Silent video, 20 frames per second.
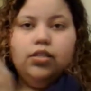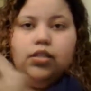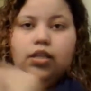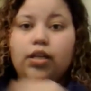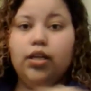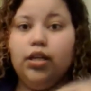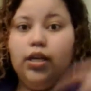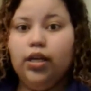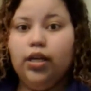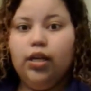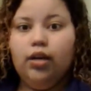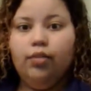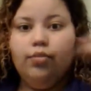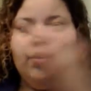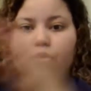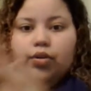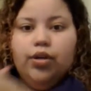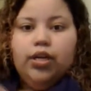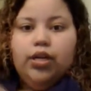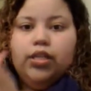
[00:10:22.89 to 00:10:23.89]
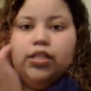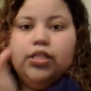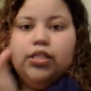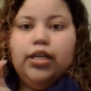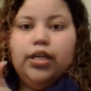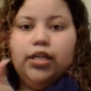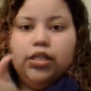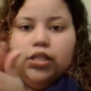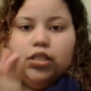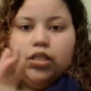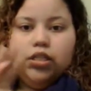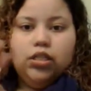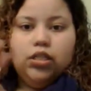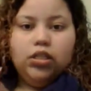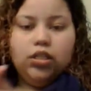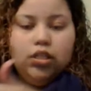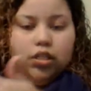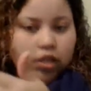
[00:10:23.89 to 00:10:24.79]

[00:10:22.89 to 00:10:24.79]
and again I'm doing it in sections,